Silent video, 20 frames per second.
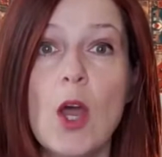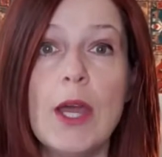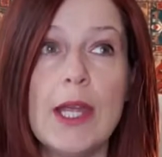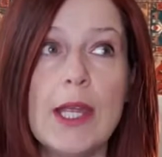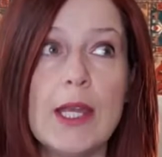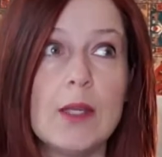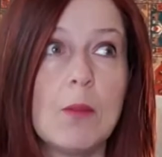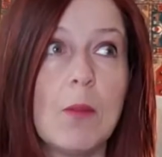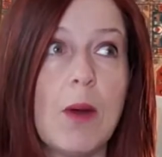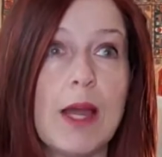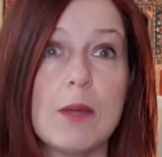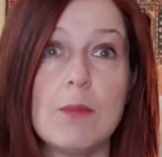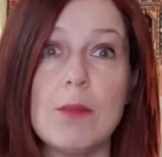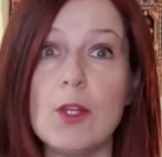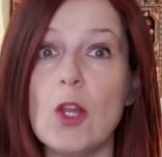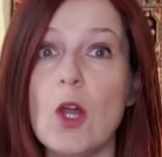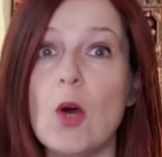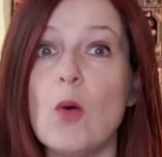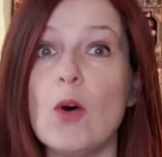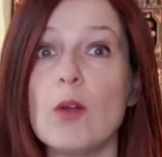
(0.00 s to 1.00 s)
It might be
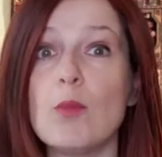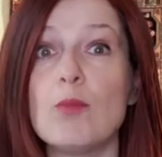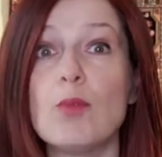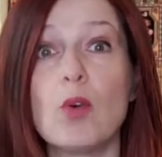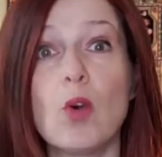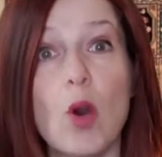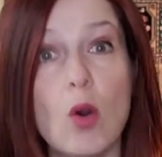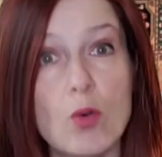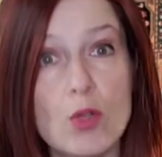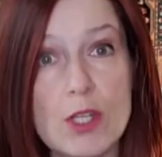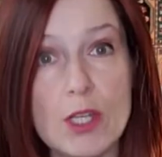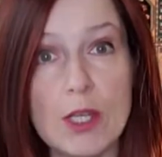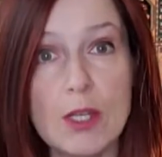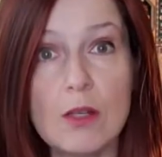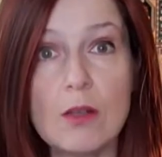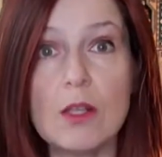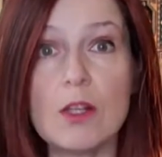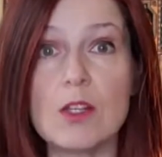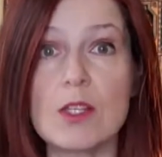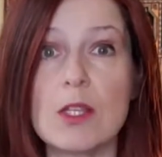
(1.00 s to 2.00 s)
low on
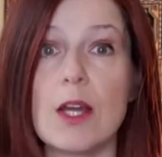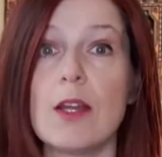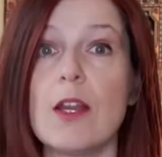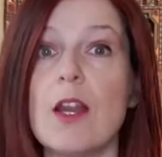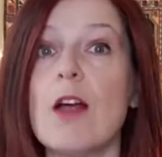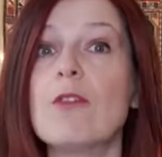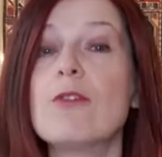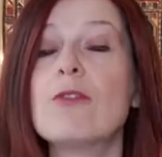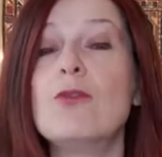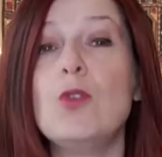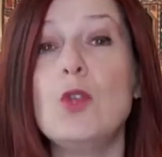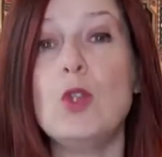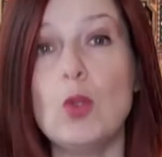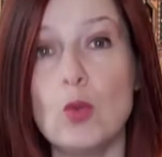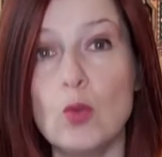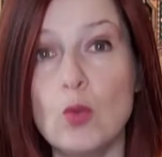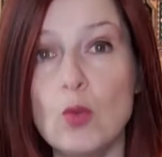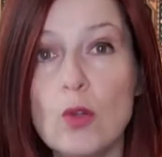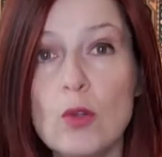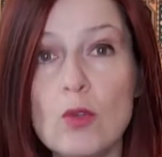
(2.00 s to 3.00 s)
protein, there's not enough
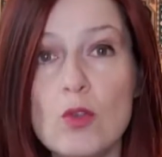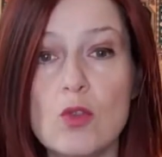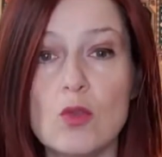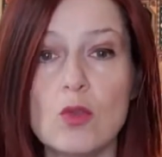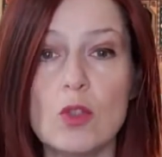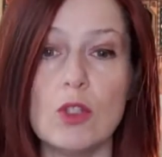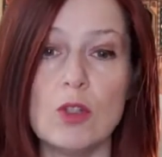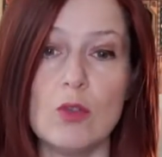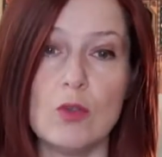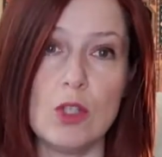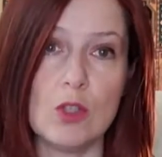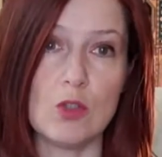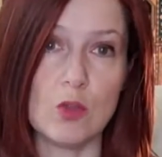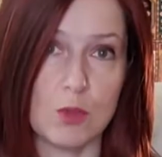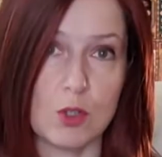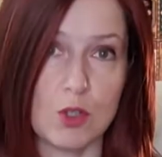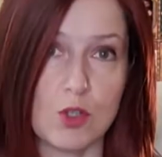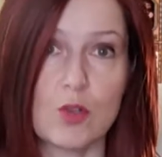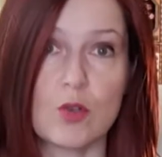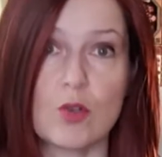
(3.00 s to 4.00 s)
fuel, so then you need to
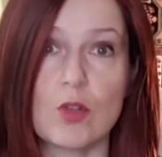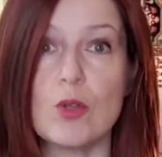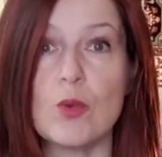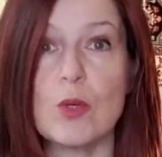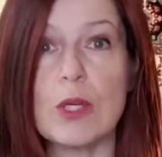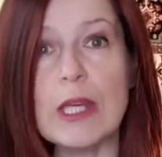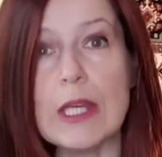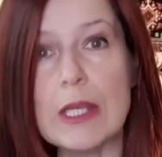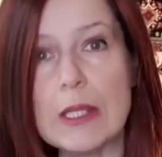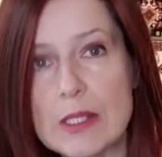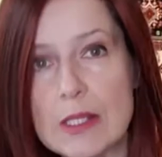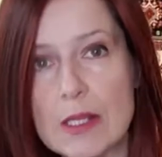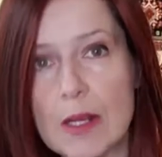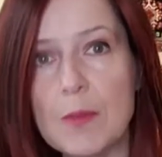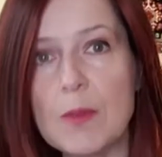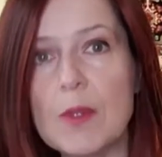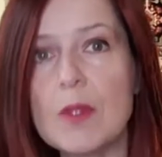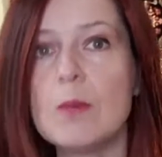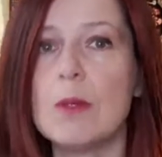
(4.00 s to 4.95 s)
make sure you eat something.